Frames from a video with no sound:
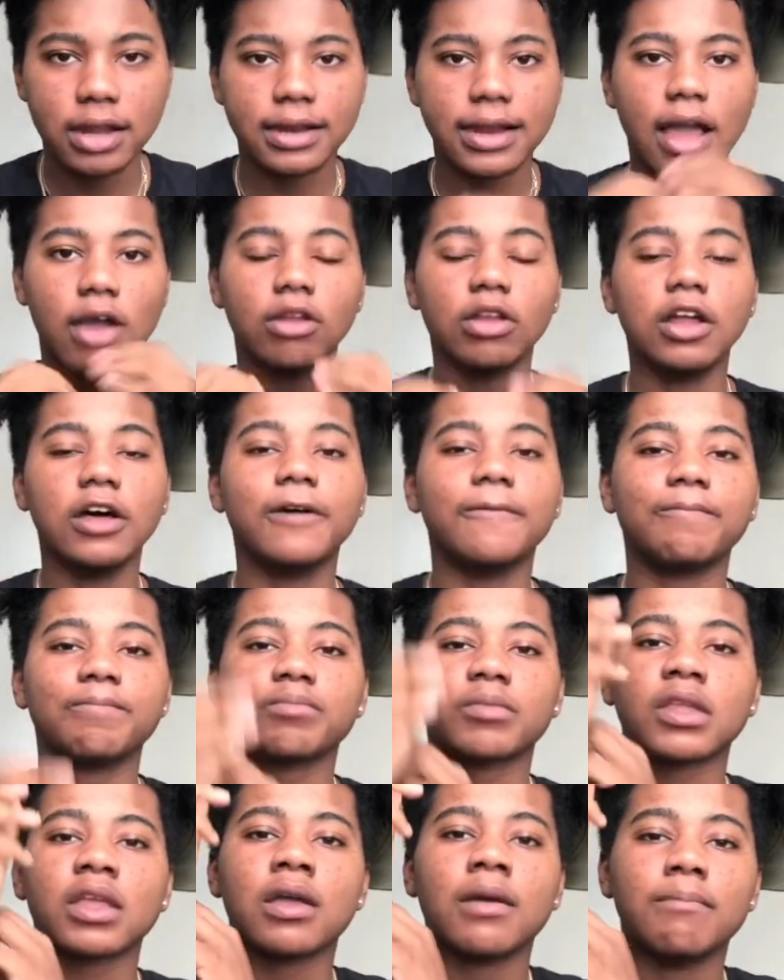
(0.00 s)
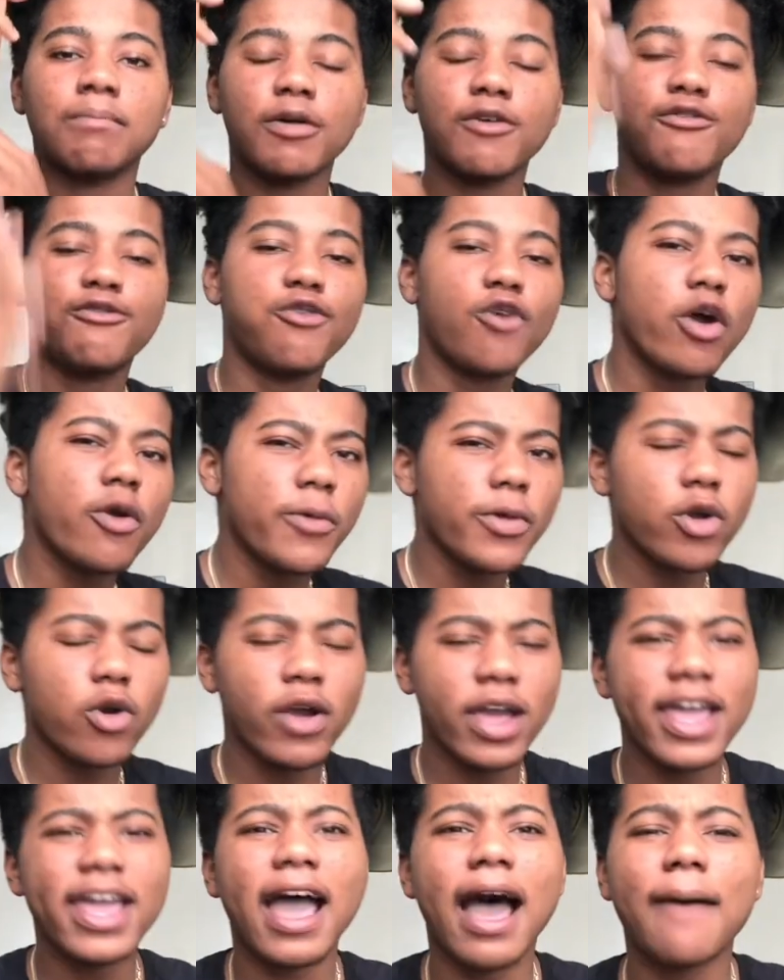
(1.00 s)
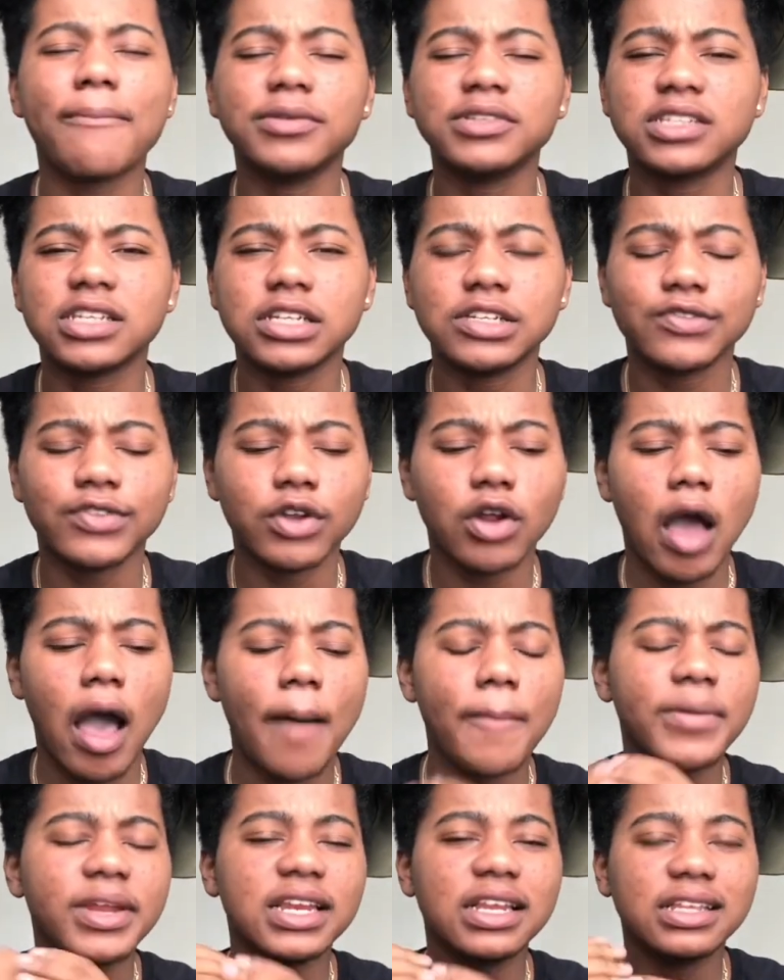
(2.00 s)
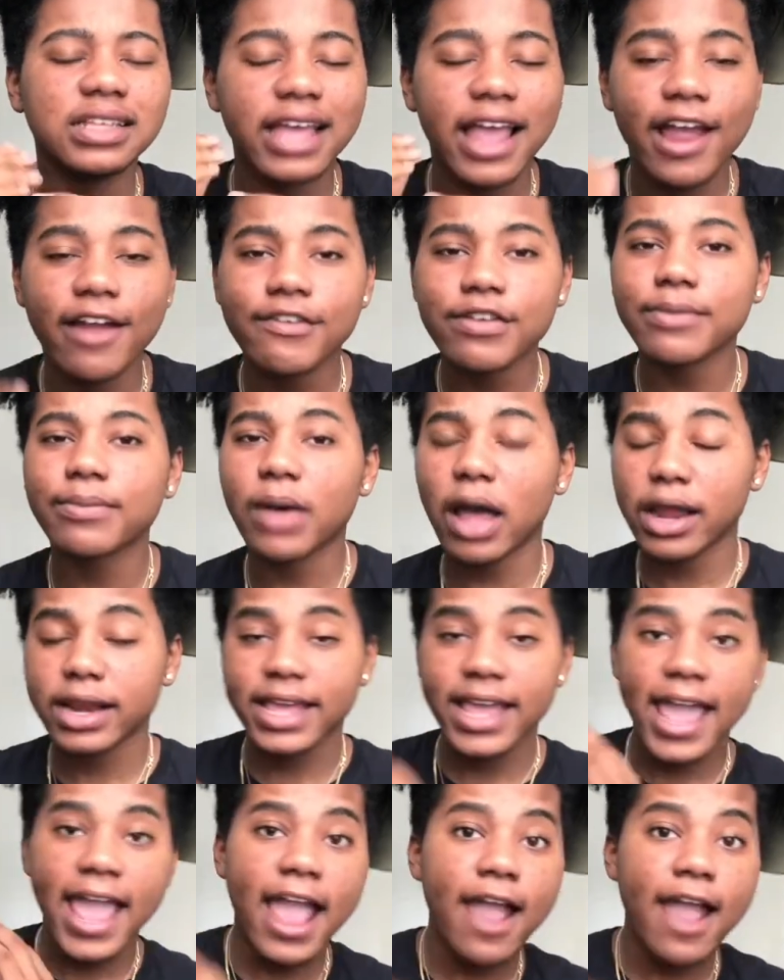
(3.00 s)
Now, look before we go ahead and hop into this video, I'm gonna need everybody,